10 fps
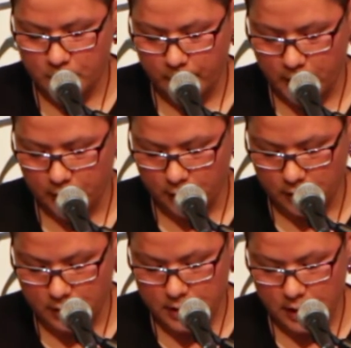women and
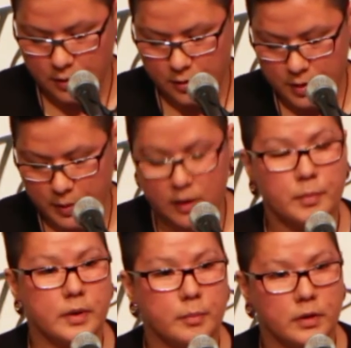girls and Two Spirit
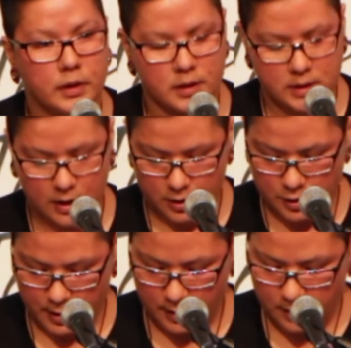people in this
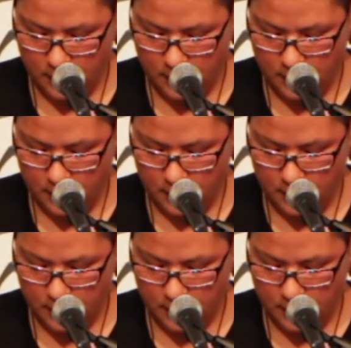country.